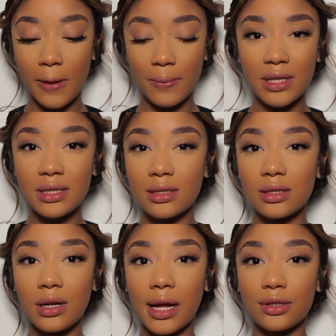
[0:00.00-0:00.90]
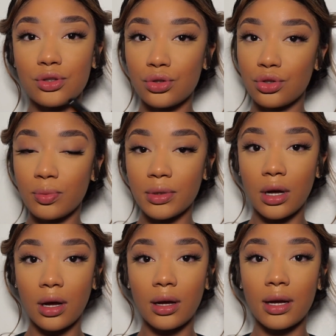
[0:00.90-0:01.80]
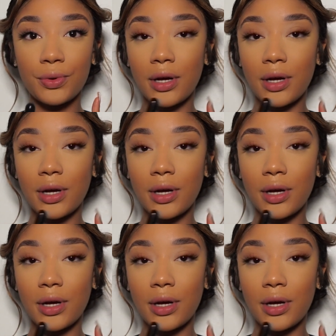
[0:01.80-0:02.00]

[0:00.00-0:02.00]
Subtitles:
This isn't like super dark.